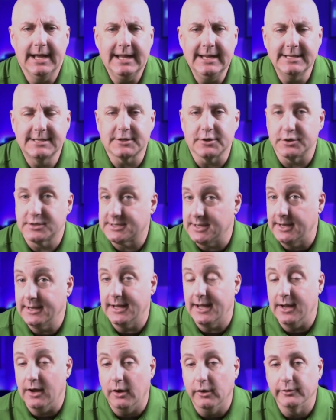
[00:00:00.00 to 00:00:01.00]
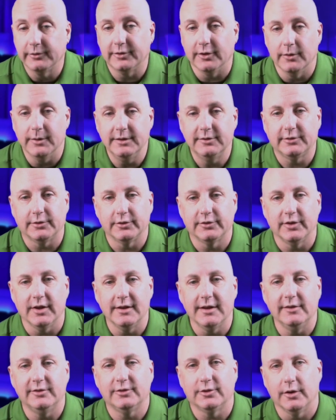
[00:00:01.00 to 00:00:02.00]
Easter Sunday also. Easter
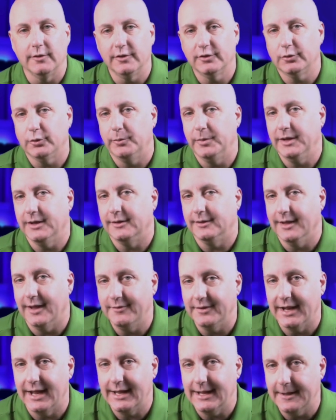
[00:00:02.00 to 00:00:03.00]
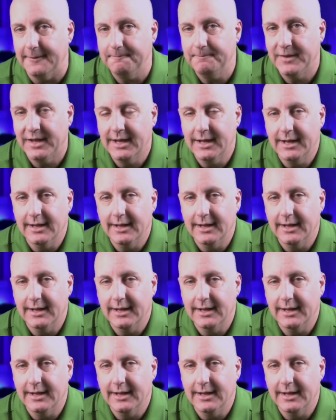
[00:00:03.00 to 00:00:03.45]
Sunday service will be at 11 a.m.